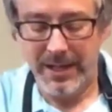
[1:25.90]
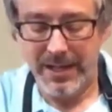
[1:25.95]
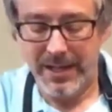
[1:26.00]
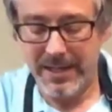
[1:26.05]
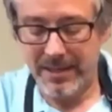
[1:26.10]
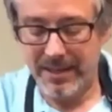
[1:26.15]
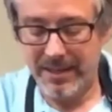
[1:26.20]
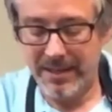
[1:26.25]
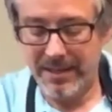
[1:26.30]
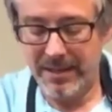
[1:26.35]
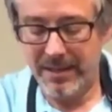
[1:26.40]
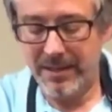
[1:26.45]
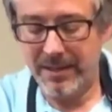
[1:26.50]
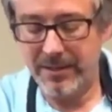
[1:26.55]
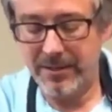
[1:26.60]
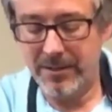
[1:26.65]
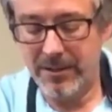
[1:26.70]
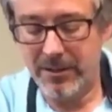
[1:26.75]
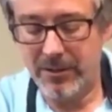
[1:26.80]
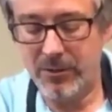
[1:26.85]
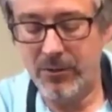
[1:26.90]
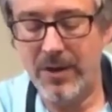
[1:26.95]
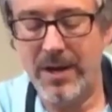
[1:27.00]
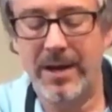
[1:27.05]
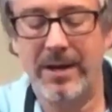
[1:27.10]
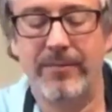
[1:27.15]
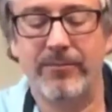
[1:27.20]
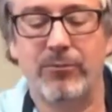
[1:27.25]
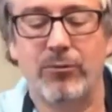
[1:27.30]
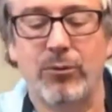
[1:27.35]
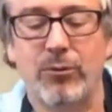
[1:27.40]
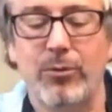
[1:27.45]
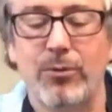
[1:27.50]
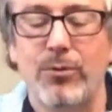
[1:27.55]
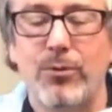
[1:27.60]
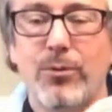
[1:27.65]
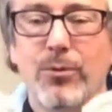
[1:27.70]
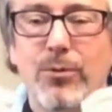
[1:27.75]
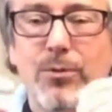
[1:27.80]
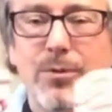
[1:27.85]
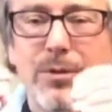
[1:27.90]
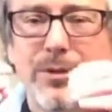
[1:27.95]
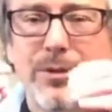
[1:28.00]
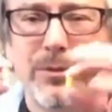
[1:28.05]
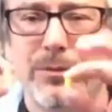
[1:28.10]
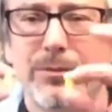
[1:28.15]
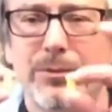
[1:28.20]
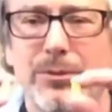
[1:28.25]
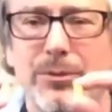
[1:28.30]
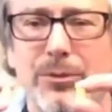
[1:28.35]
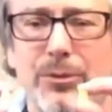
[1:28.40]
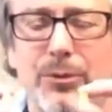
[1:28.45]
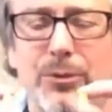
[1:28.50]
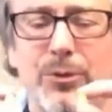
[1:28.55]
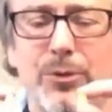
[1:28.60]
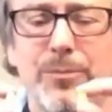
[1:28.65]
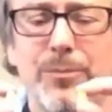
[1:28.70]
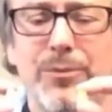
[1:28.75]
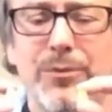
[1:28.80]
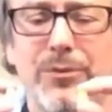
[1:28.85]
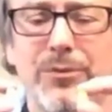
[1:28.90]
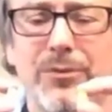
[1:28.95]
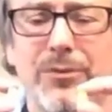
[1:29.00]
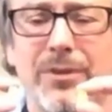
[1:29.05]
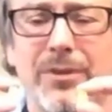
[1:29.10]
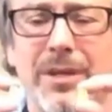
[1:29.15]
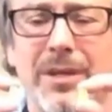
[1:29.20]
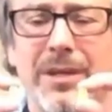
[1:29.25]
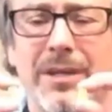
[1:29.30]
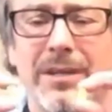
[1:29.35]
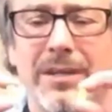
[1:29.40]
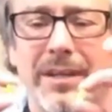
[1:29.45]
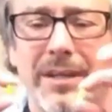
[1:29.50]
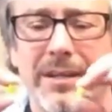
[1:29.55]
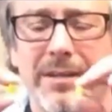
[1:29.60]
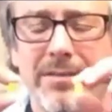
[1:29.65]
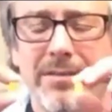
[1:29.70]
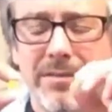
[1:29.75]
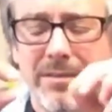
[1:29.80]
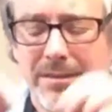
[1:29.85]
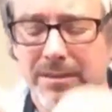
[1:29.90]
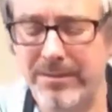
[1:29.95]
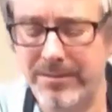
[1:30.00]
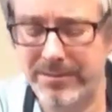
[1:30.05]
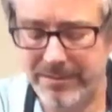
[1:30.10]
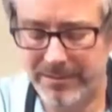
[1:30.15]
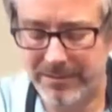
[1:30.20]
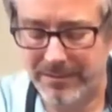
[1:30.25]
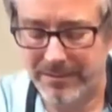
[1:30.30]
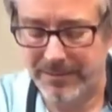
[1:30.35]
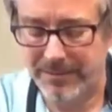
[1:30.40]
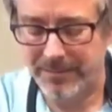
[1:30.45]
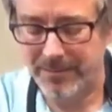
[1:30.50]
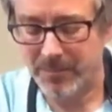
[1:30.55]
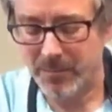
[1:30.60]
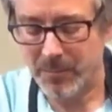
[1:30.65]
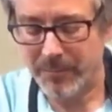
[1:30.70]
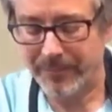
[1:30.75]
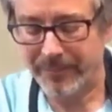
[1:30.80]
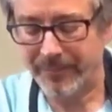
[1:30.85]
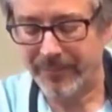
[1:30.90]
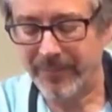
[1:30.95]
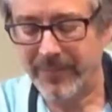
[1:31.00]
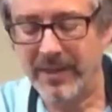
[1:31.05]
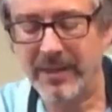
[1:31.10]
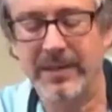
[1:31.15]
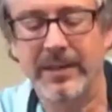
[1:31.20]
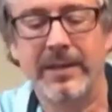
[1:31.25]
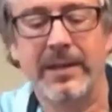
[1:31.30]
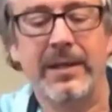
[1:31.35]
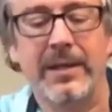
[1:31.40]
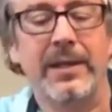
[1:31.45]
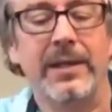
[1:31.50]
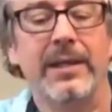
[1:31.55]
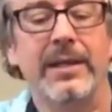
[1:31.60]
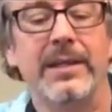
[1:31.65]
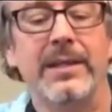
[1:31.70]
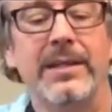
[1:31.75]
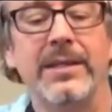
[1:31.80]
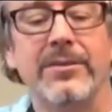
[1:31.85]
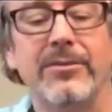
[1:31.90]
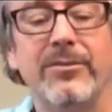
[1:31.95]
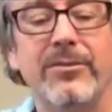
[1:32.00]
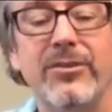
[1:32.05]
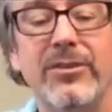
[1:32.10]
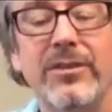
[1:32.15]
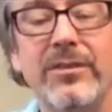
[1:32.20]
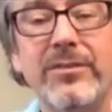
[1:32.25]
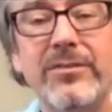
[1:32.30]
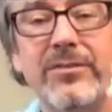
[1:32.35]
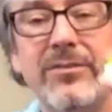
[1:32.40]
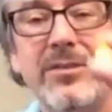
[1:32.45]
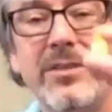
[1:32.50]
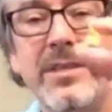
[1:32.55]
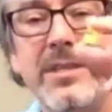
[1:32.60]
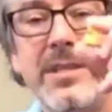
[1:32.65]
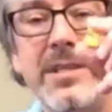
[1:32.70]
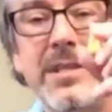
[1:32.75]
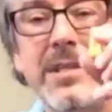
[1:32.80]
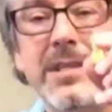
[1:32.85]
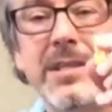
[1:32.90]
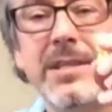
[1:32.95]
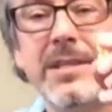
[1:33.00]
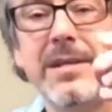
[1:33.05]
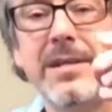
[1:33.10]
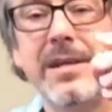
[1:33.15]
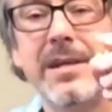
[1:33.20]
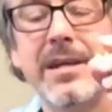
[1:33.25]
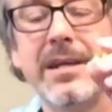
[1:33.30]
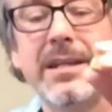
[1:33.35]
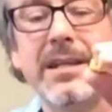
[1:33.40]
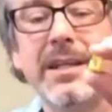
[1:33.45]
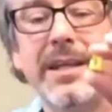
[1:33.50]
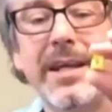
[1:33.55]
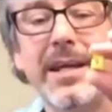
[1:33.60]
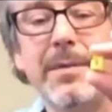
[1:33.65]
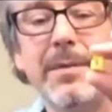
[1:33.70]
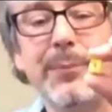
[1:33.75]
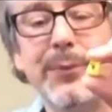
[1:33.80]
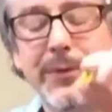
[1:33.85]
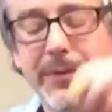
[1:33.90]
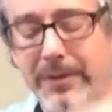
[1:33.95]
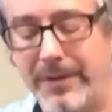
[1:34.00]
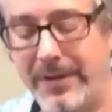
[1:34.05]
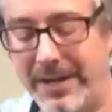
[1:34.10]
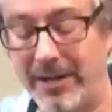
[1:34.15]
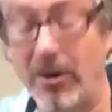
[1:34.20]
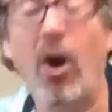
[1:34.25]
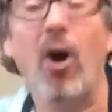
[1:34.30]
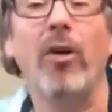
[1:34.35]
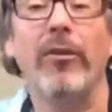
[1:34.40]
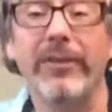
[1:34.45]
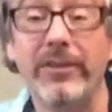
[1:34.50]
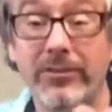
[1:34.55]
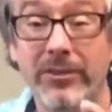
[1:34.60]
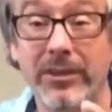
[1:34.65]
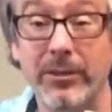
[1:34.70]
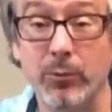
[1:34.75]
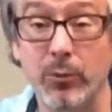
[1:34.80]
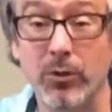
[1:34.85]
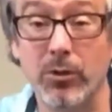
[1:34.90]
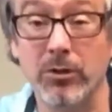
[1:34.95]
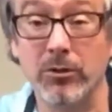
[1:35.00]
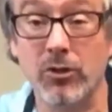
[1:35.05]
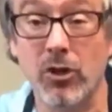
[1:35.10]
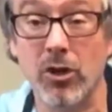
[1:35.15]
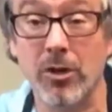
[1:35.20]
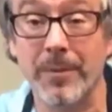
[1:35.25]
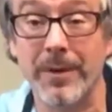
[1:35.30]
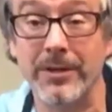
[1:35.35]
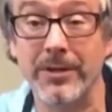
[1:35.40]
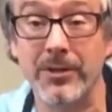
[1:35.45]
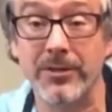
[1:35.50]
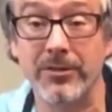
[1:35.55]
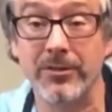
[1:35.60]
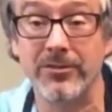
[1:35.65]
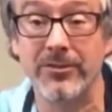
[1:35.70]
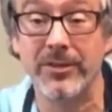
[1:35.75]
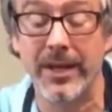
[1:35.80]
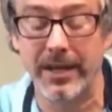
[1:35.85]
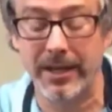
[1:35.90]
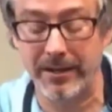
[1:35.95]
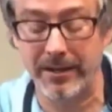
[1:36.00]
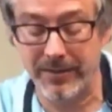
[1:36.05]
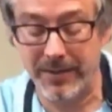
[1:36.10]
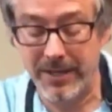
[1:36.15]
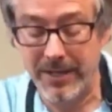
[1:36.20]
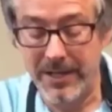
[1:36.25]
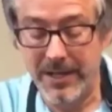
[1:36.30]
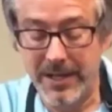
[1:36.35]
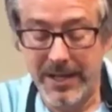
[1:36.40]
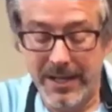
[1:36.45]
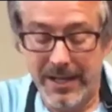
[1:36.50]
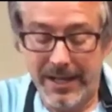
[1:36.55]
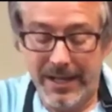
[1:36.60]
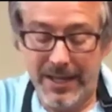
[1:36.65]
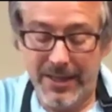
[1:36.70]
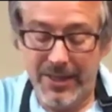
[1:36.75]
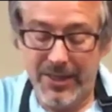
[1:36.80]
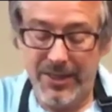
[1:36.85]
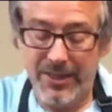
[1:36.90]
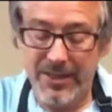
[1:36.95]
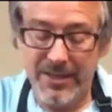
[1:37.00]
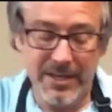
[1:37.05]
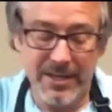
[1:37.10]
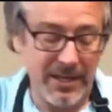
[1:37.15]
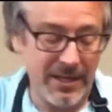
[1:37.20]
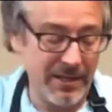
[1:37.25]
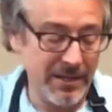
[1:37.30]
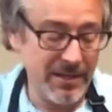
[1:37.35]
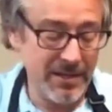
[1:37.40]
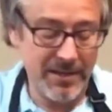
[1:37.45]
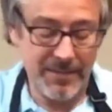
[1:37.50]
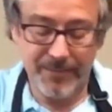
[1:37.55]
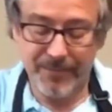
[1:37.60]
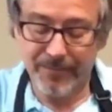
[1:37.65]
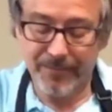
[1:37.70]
And then you have 2 little tubes like this. This is a C clamp. And all these things we're going to talk about in just a second. And then